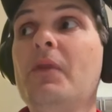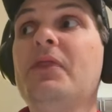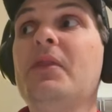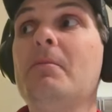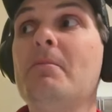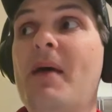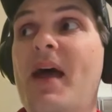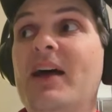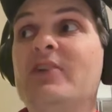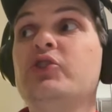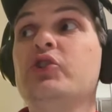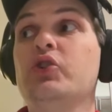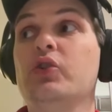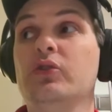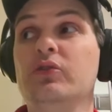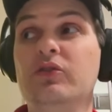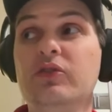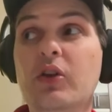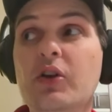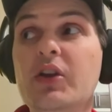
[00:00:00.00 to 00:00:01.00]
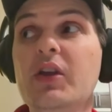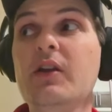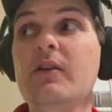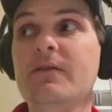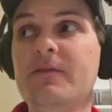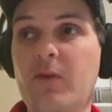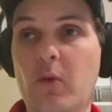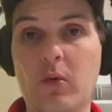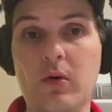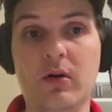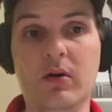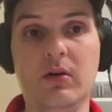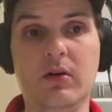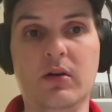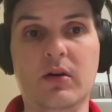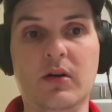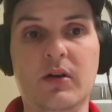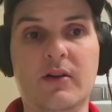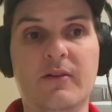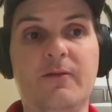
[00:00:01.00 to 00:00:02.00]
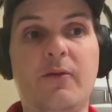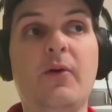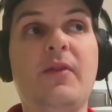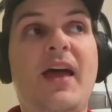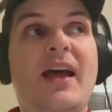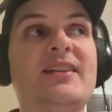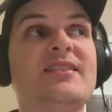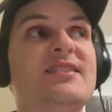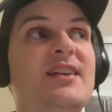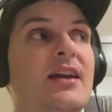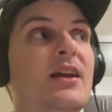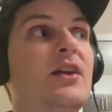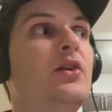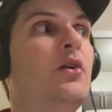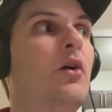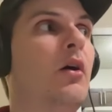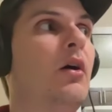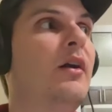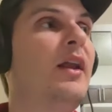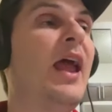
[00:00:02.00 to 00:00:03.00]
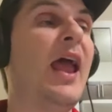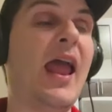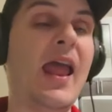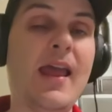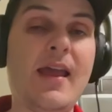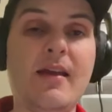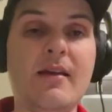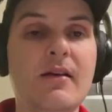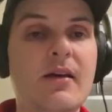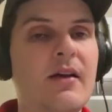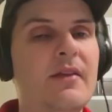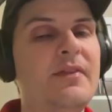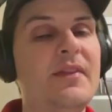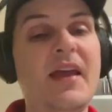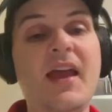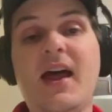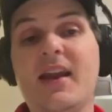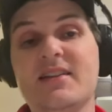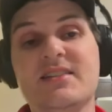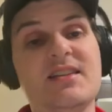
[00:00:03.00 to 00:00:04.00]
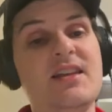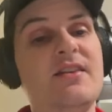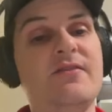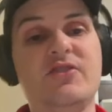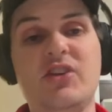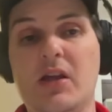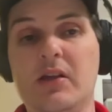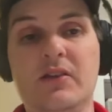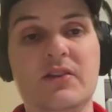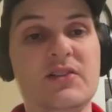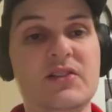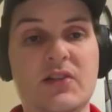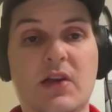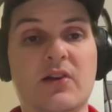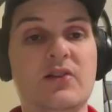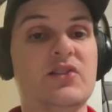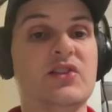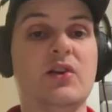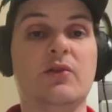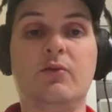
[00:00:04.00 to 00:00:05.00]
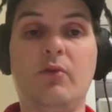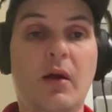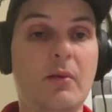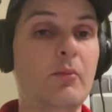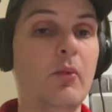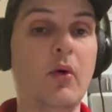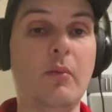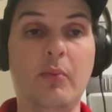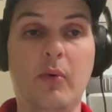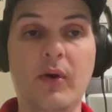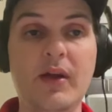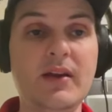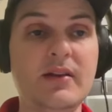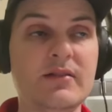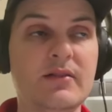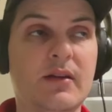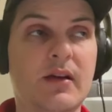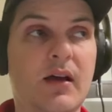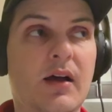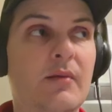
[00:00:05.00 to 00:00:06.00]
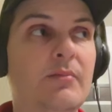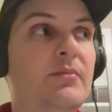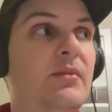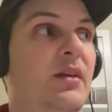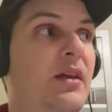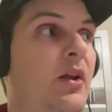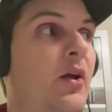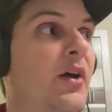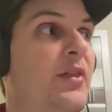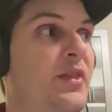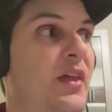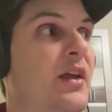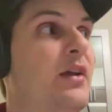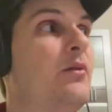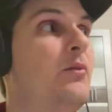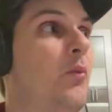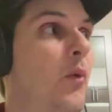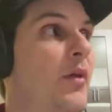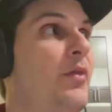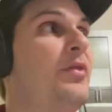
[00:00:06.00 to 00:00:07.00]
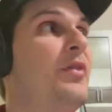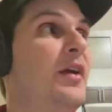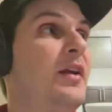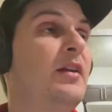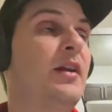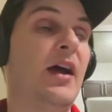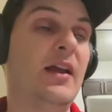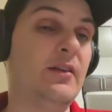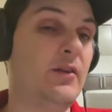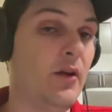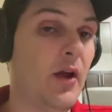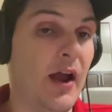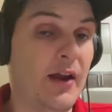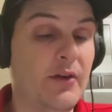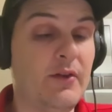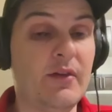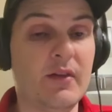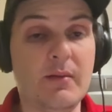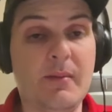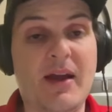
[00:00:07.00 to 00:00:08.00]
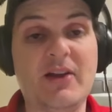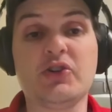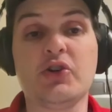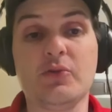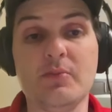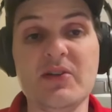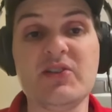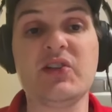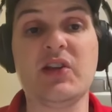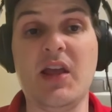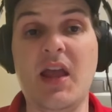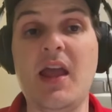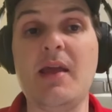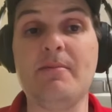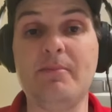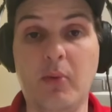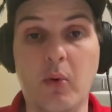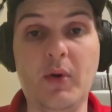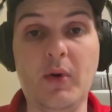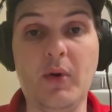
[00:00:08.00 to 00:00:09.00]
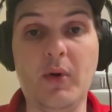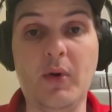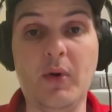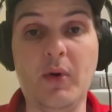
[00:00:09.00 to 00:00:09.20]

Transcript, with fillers: the Magic are looking for, for that second guard, a they got to see if Jalen Suggs can run more point. Um, you know, I think one thing I do I do think the Magic are missing a point